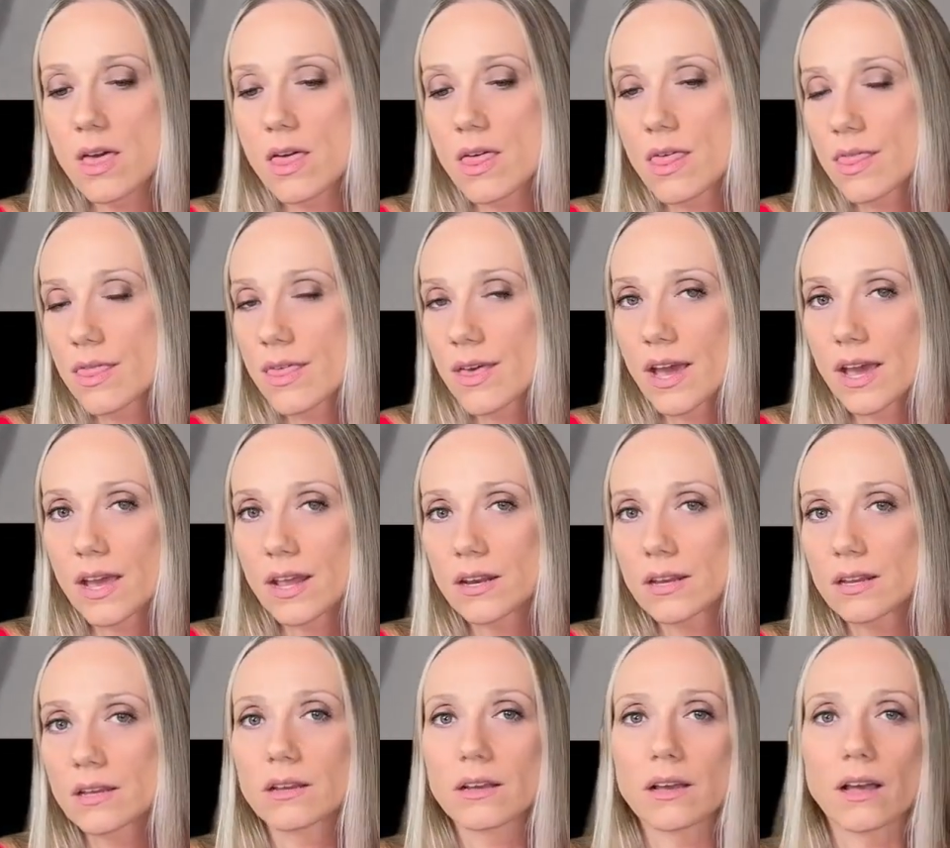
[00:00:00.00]
Then
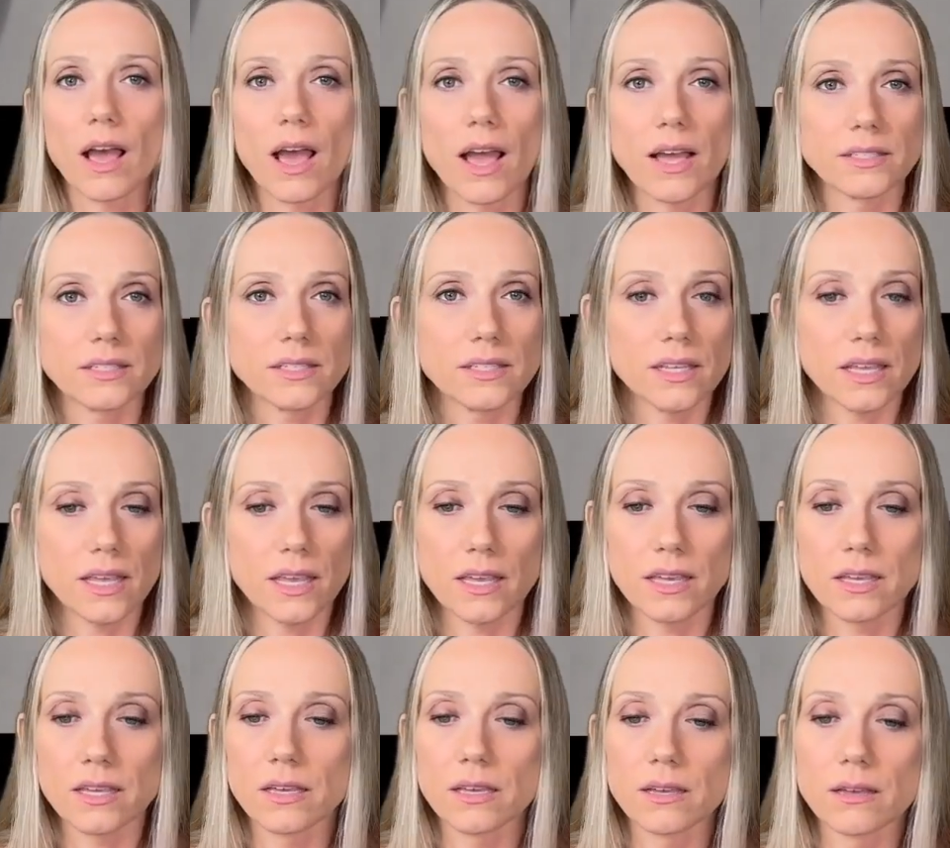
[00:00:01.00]
I
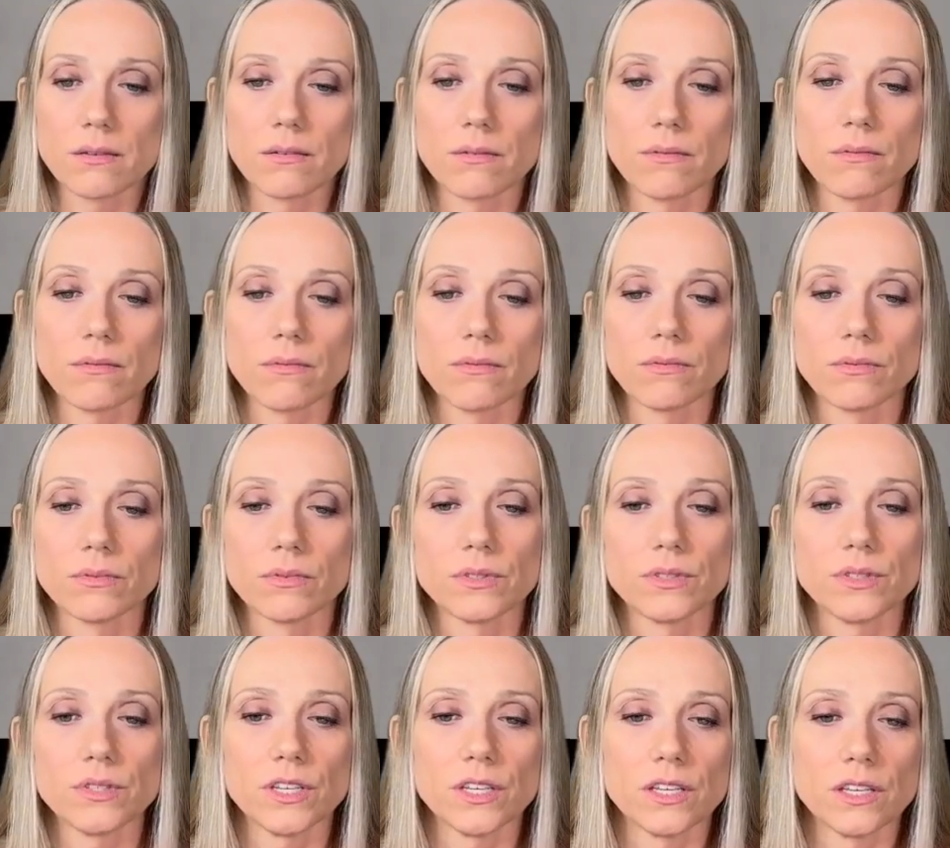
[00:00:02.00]
take
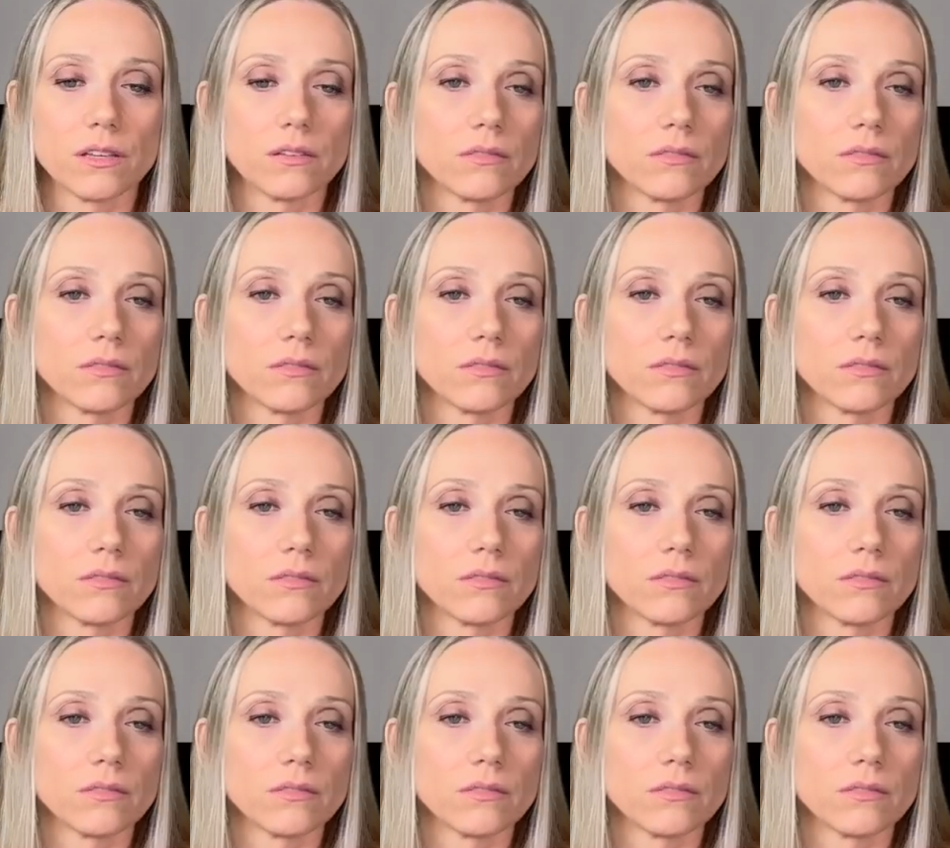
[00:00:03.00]
the